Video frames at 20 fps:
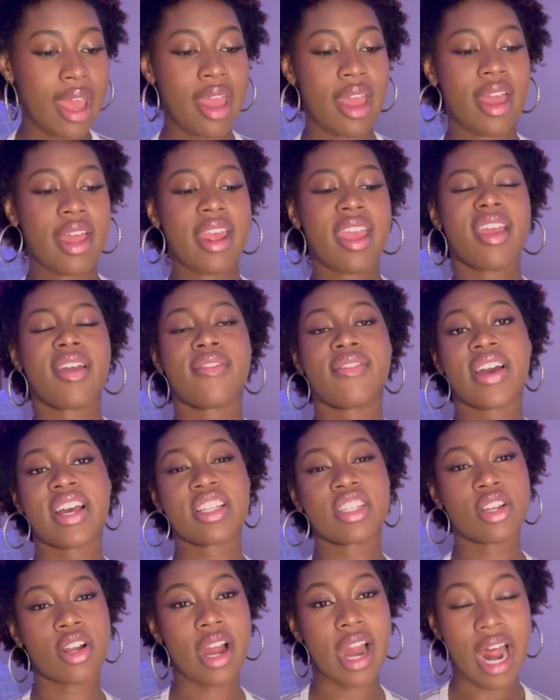And he invites
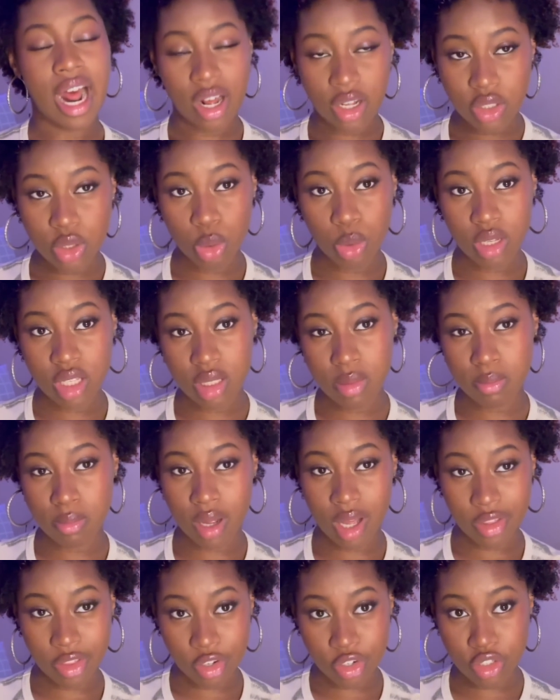her out to his
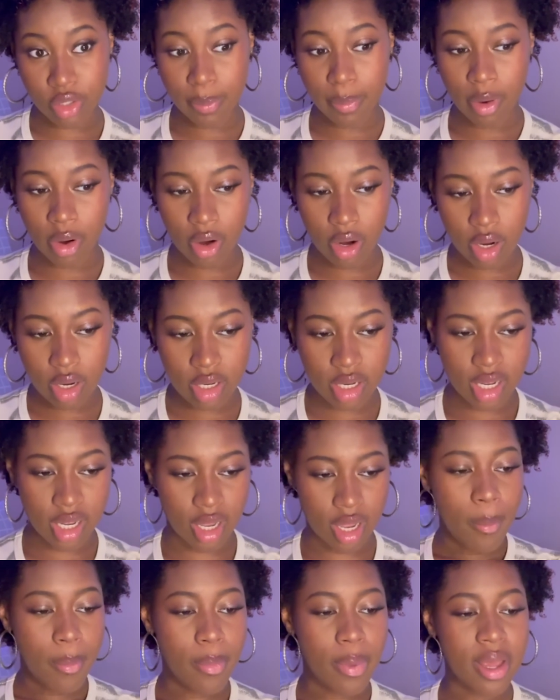mother's
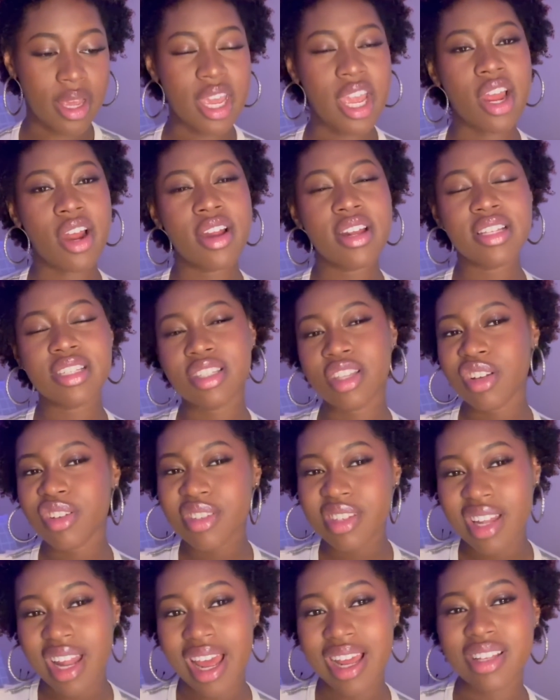party. But Carrie still
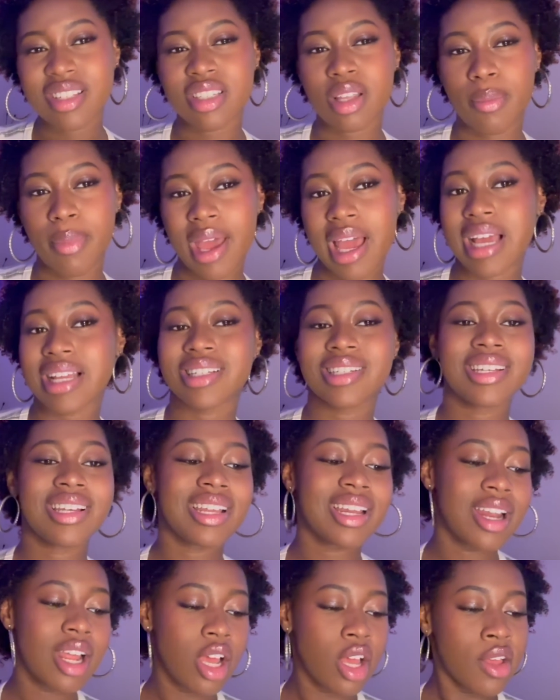likes
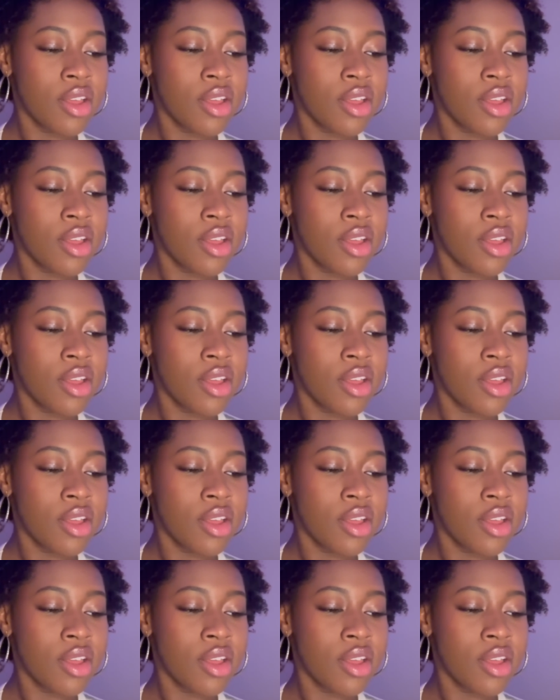Sebastian.